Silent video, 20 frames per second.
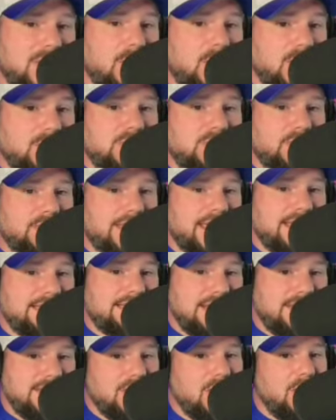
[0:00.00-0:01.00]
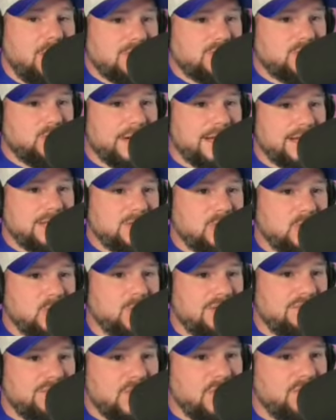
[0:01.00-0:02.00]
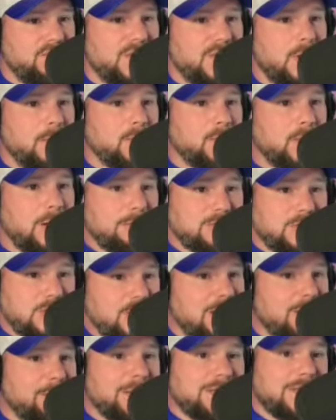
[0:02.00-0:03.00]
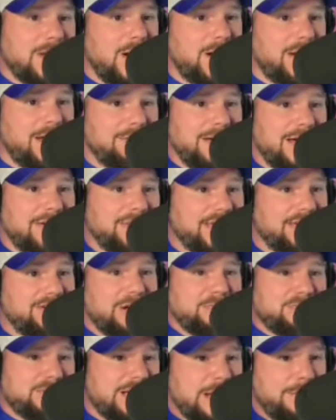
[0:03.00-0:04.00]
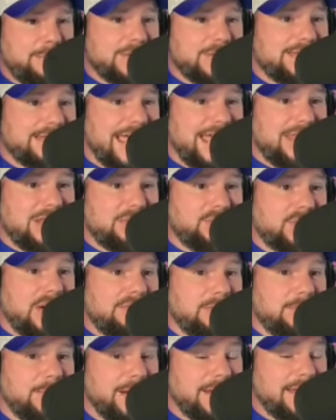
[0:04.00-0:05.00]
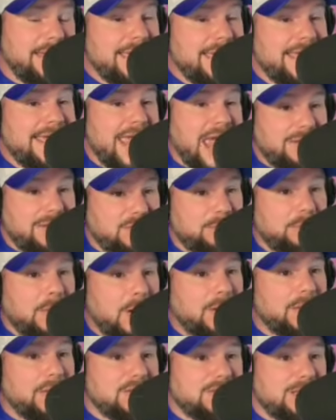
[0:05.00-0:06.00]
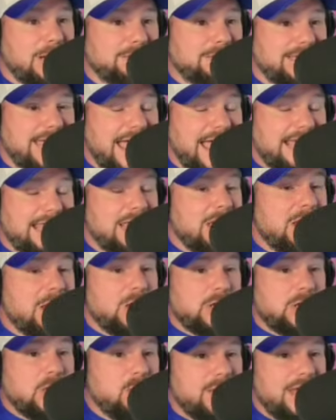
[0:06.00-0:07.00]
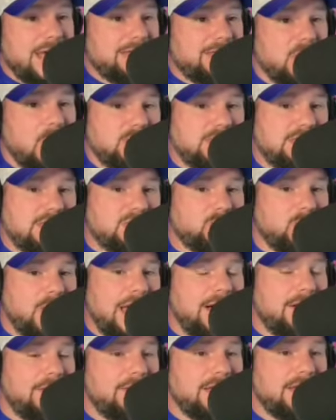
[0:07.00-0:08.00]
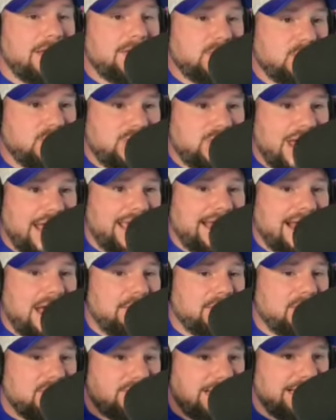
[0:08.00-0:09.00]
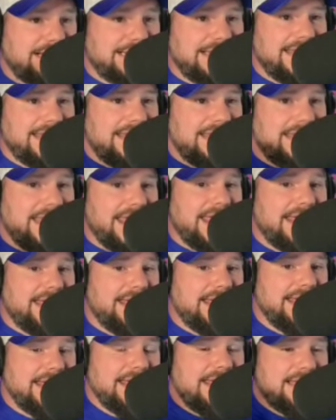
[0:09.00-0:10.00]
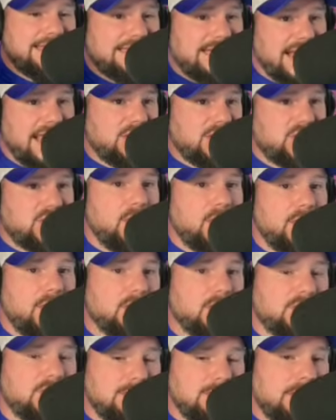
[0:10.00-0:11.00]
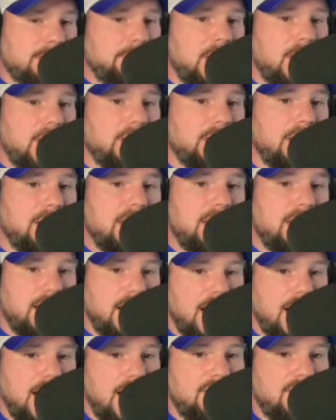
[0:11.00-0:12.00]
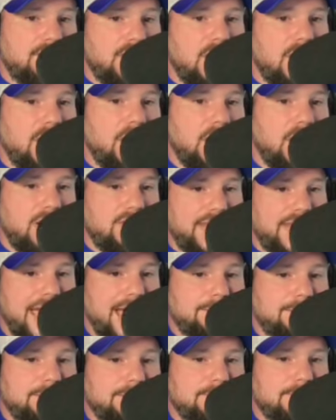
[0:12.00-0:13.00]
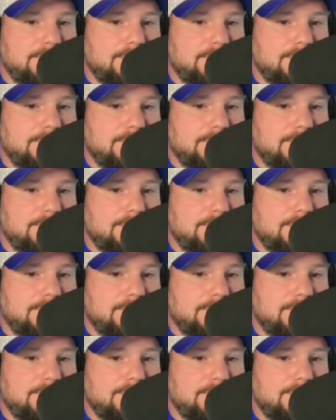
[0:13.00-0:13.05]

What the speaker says: you also get the all 22 review film clips. So you hear me talking about the clips that I put together for everybody. If you're part of the Substack, you get those as well. So check it out. There's a link in today's show notes to be part of all of that.